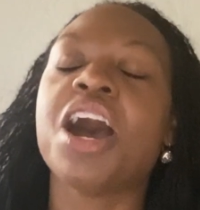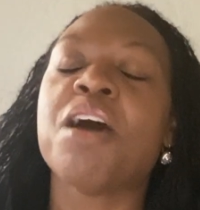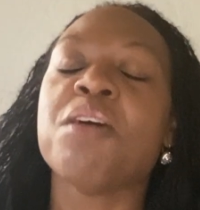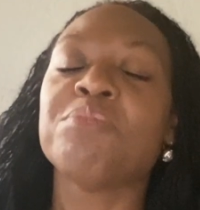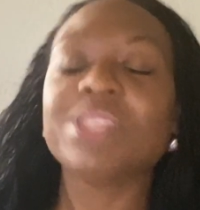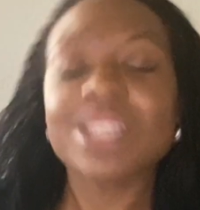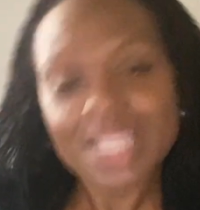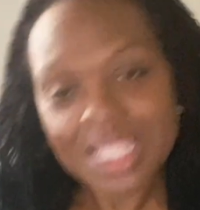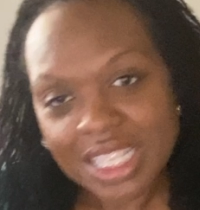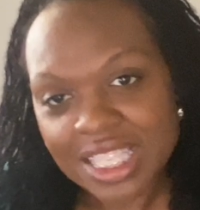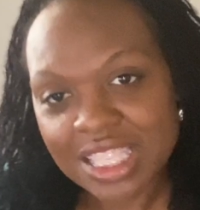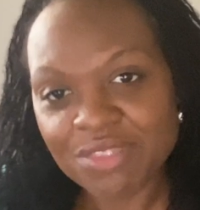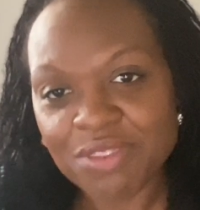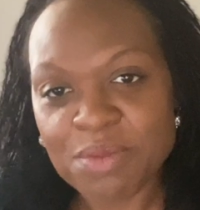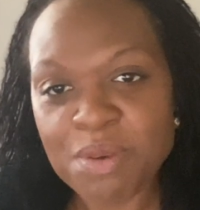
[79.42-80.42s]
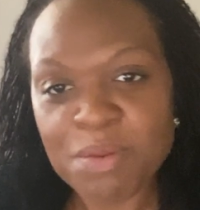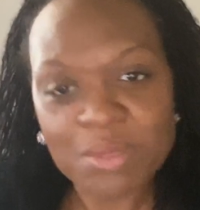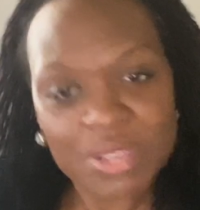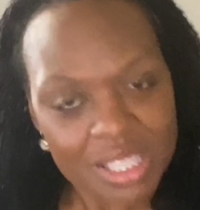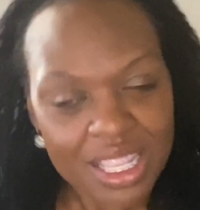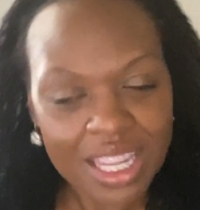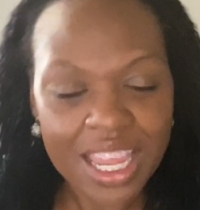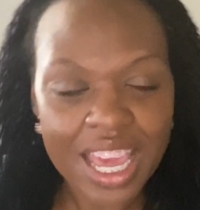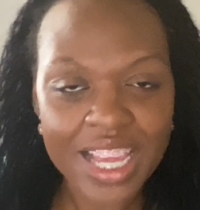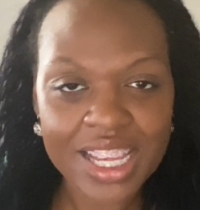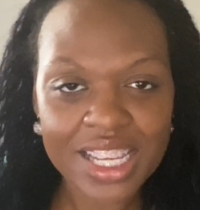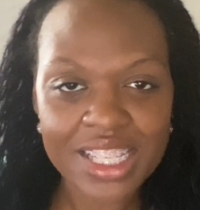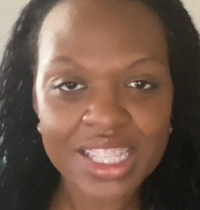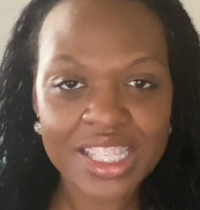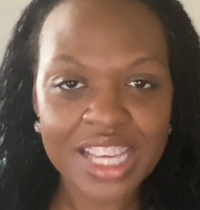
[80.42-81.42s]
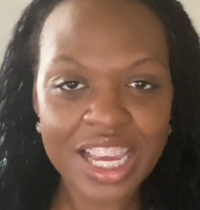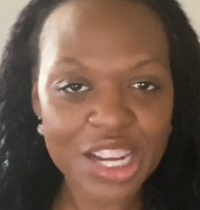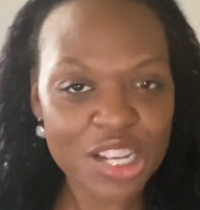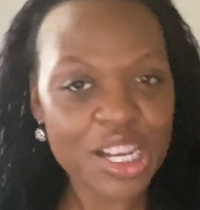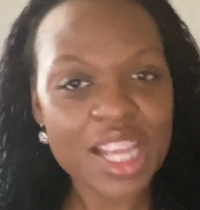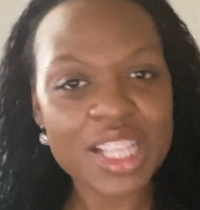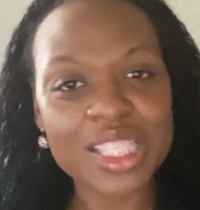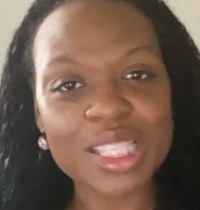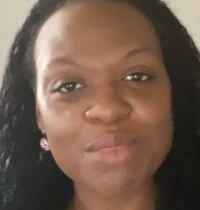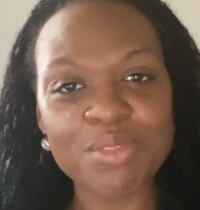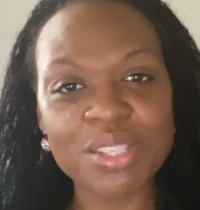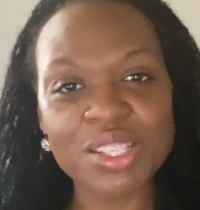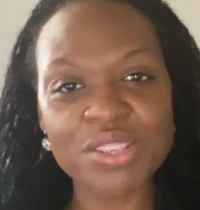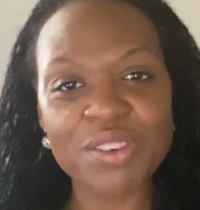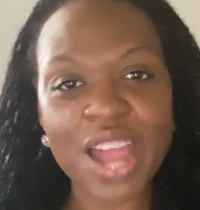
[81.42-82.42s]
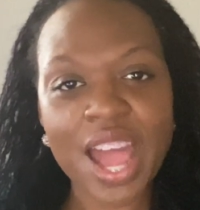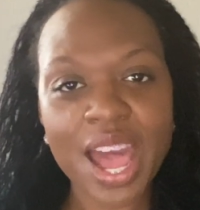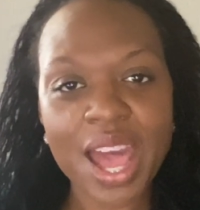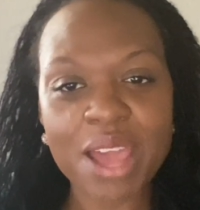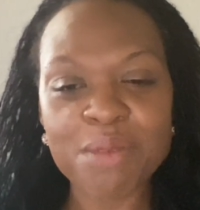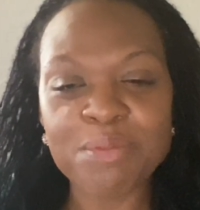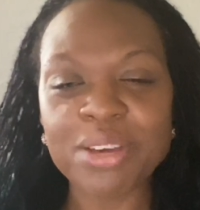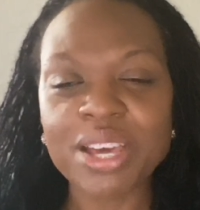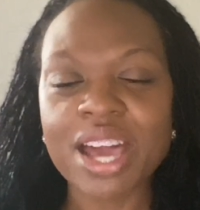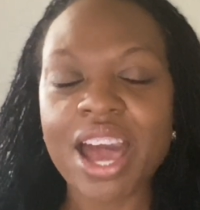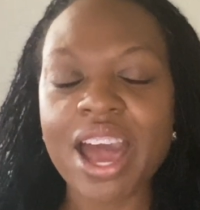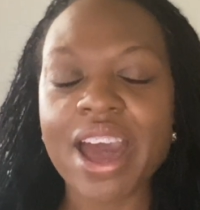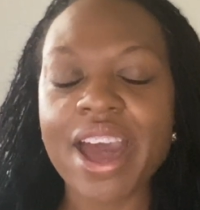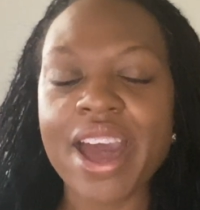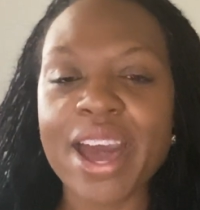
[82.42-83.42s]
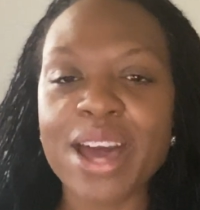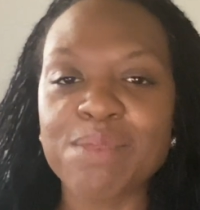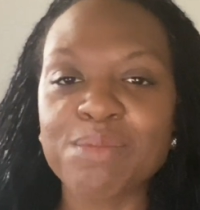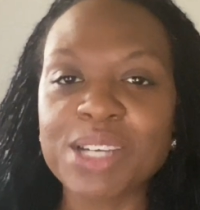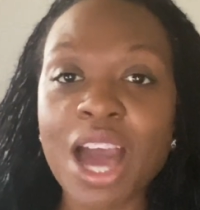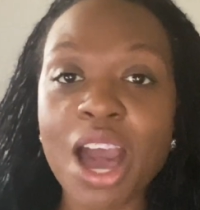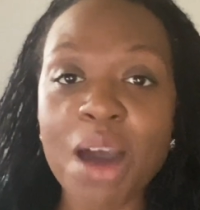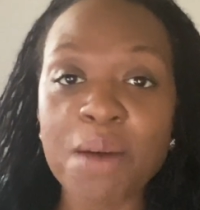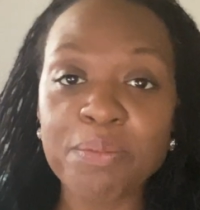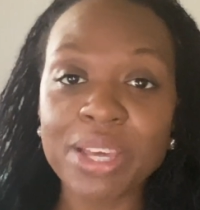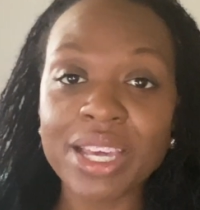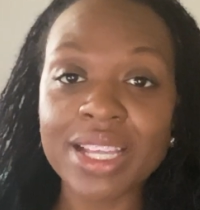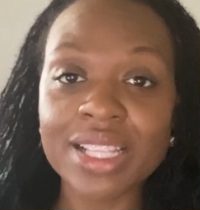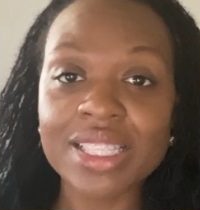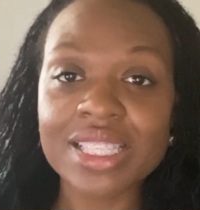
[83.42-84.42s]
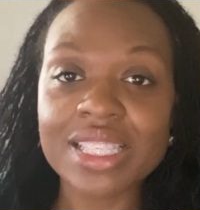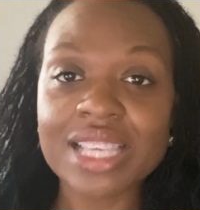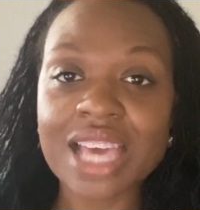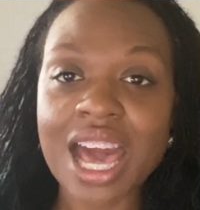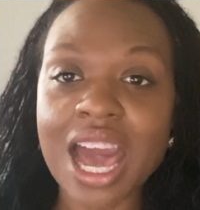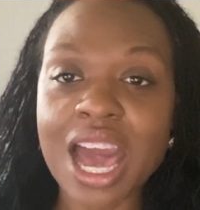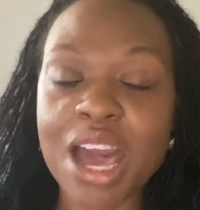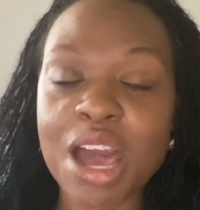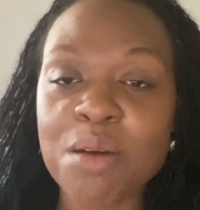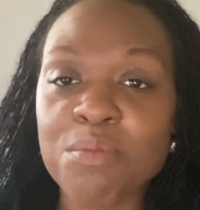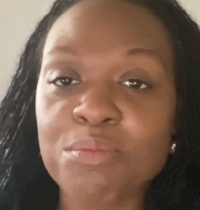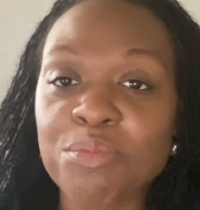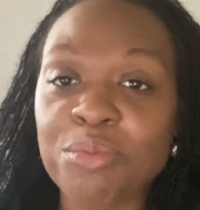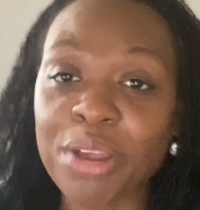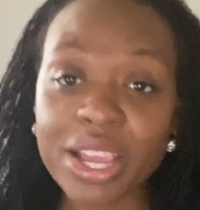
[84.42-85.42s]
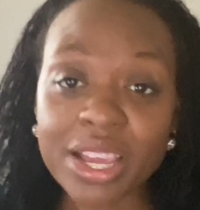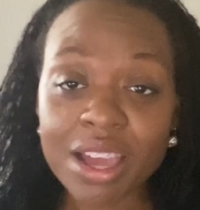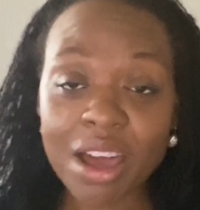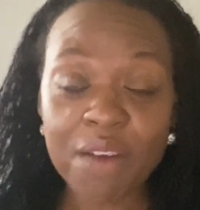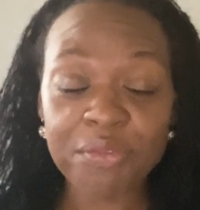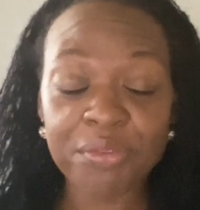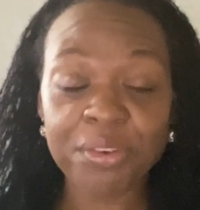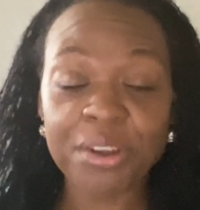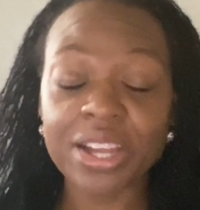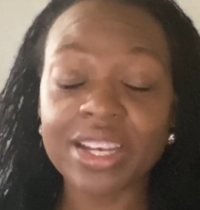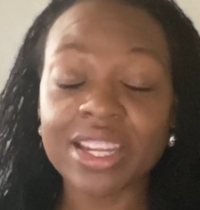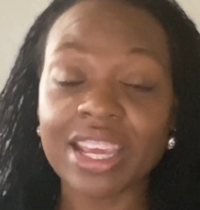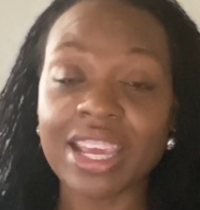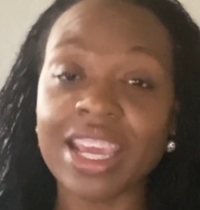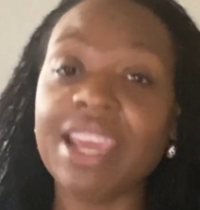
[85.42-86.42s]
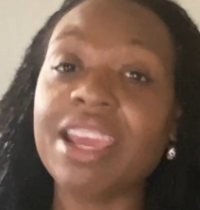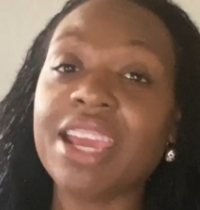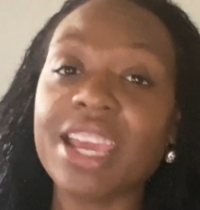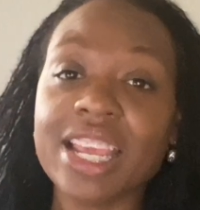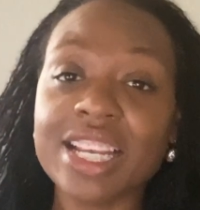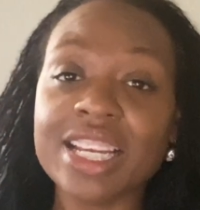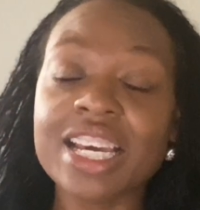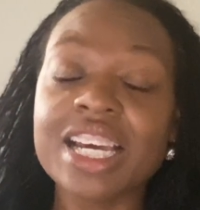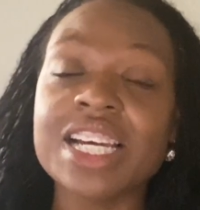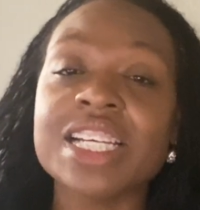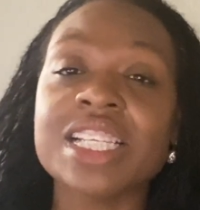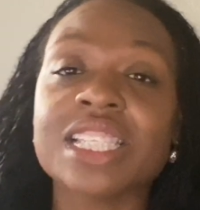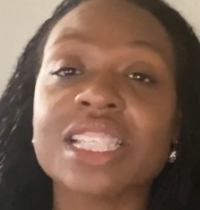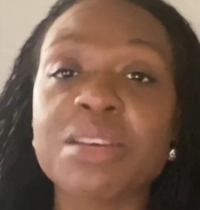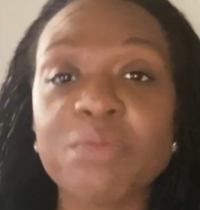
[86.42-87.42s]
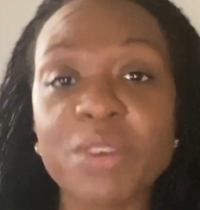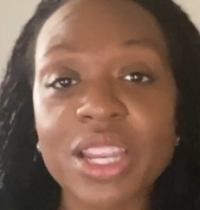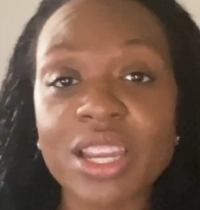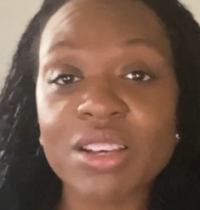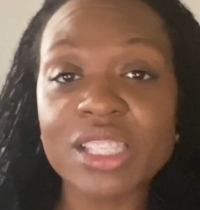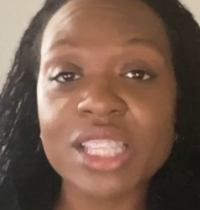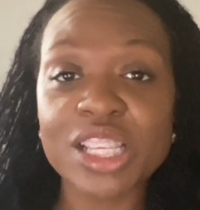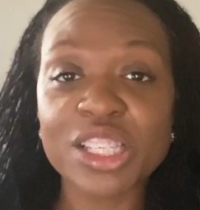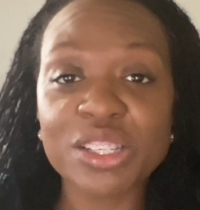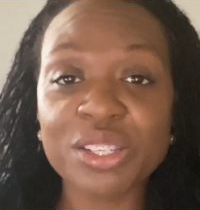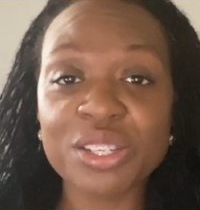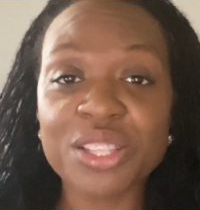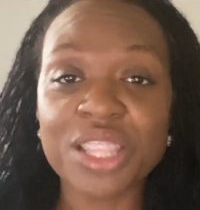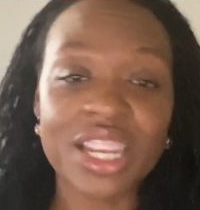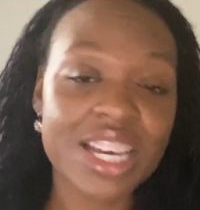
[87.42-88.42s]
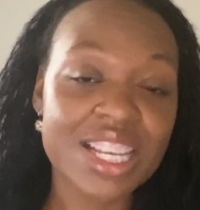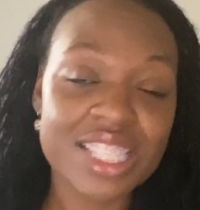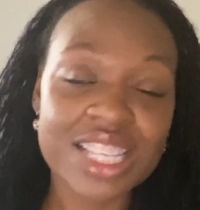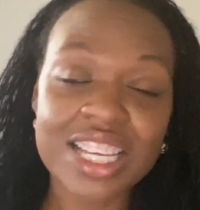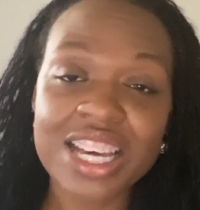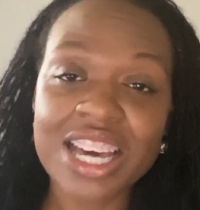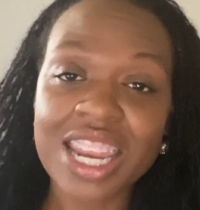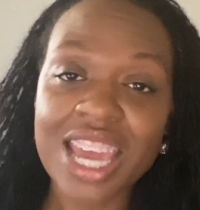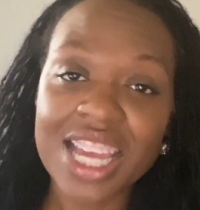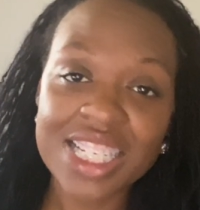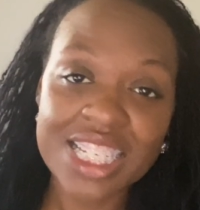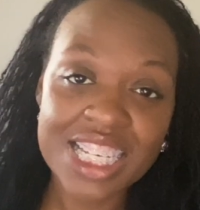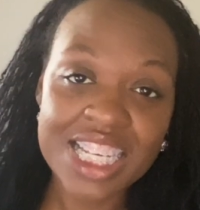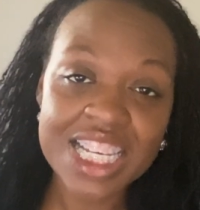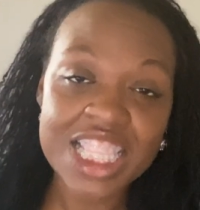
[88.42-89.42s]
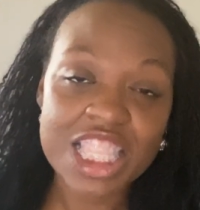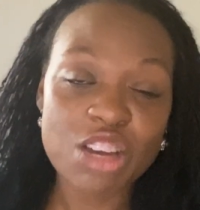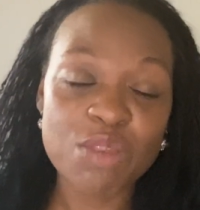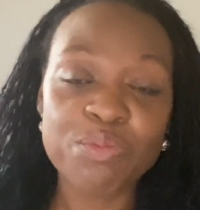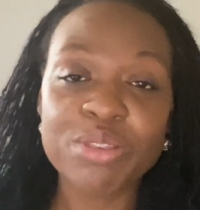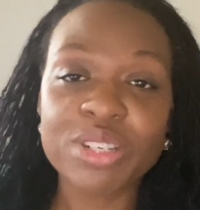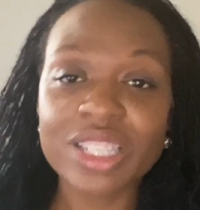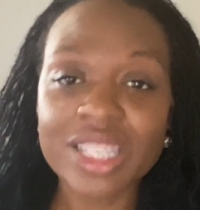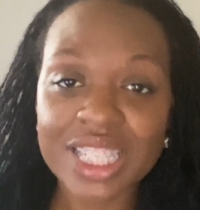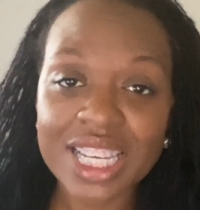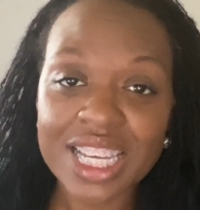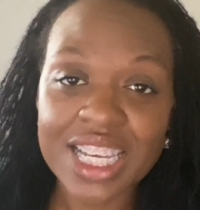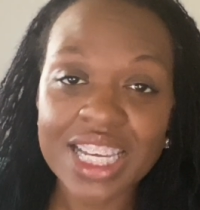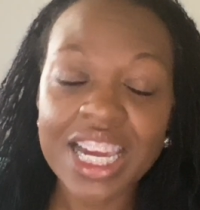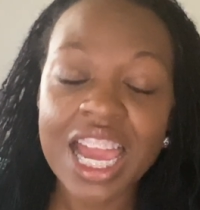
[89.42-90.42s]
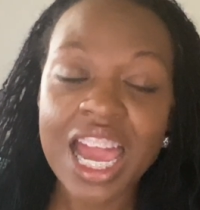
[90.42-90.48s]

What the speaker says: please remember to like, share, and subscribe. Comment, bring a friend in, someone else that you know that has a God idea they're pushing